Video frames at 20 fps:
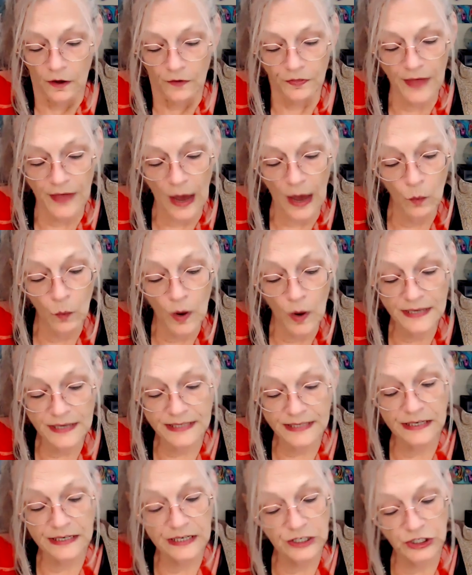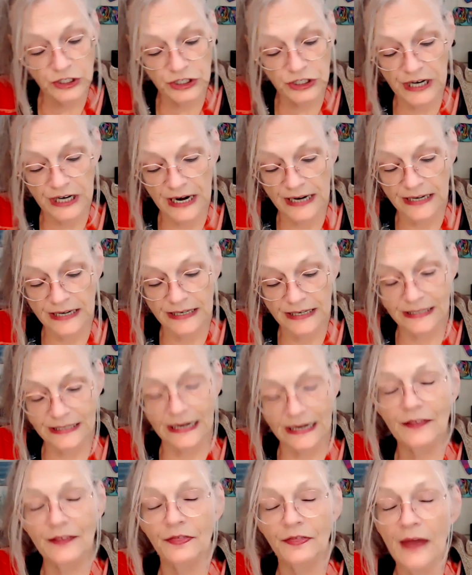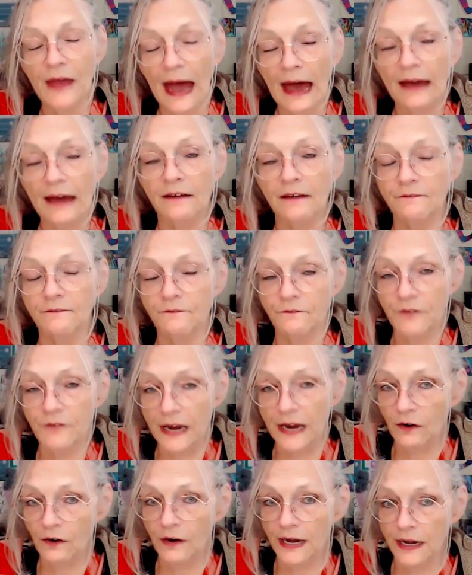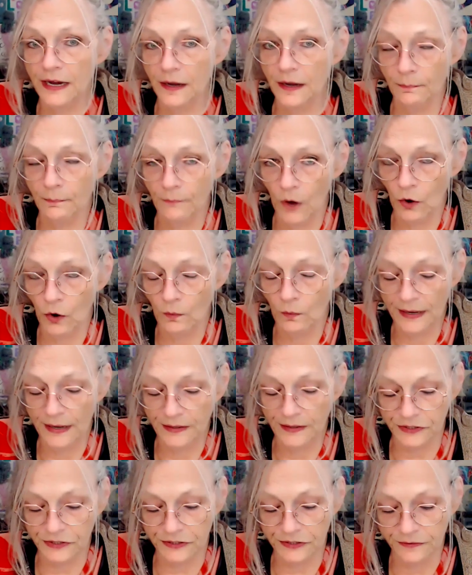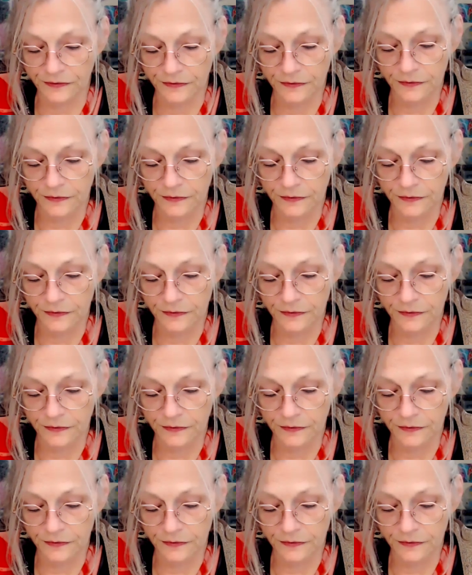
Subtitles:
that was initiated in that very moment.